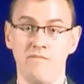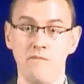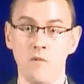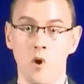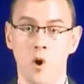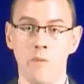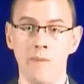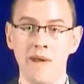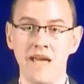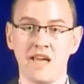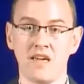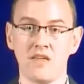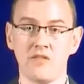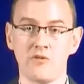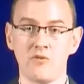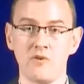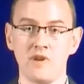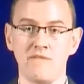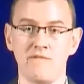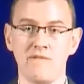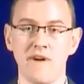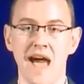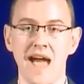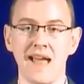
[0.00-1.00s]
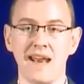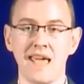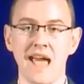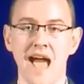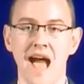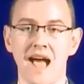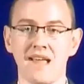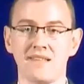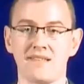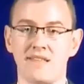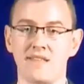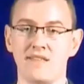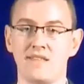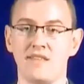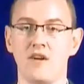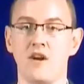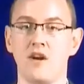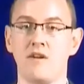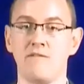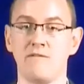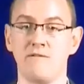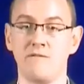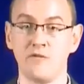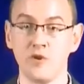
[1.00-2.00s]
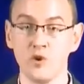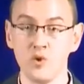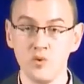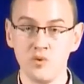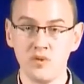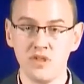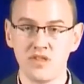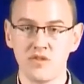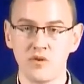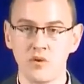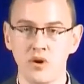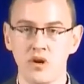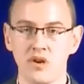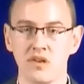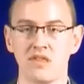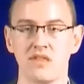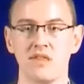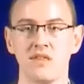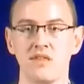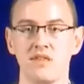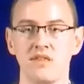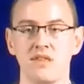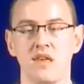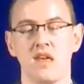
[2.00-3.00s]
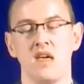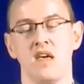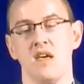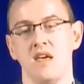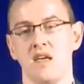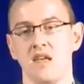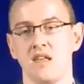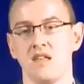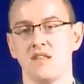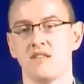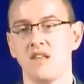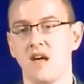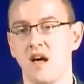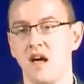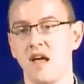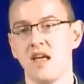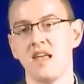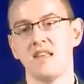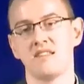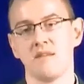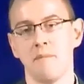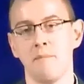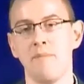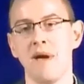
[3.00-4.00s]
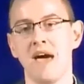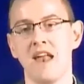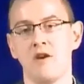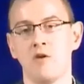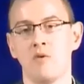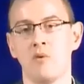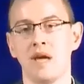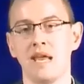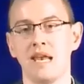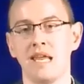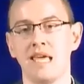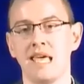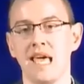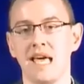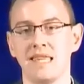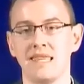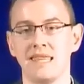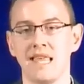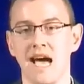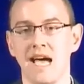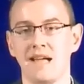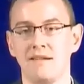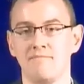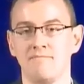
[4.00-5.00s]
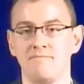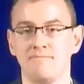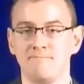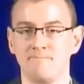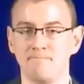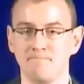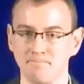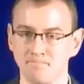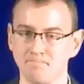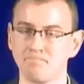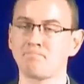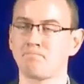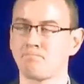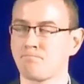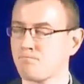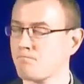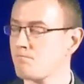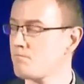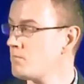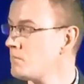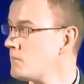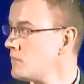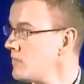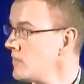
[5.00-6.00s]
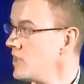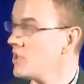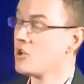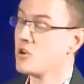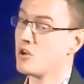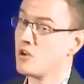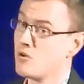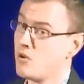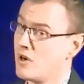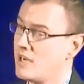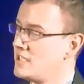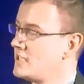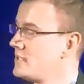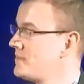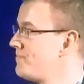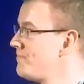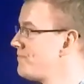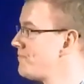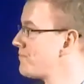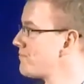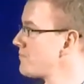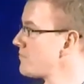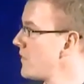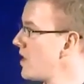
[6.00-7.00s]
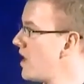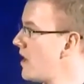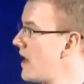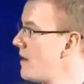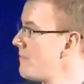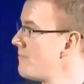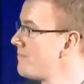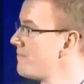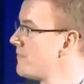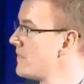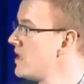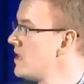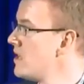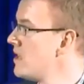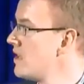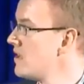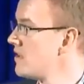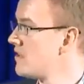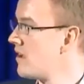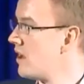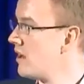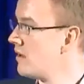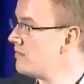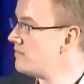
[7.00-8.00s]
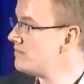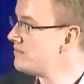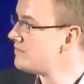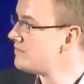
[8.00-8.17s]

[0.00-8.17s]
omega-3 fatty acids in our food sources is a better way to get that. Good question. All right, so